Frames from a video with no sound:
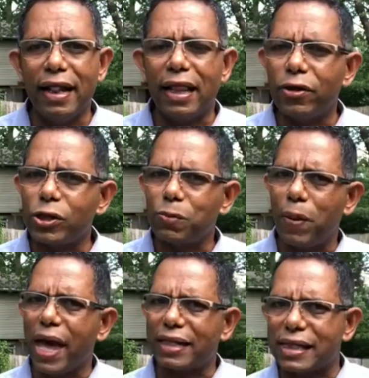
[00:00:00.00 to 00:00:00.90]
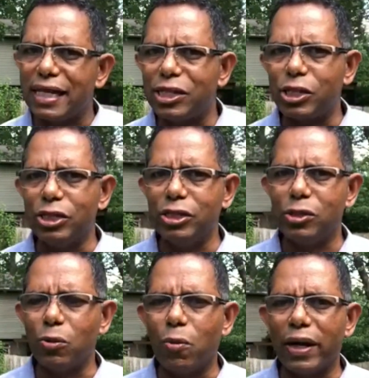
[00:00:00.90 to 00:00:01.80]
let us pay attention to
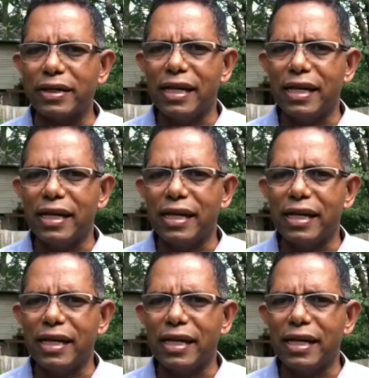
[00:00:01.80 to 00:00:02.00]
what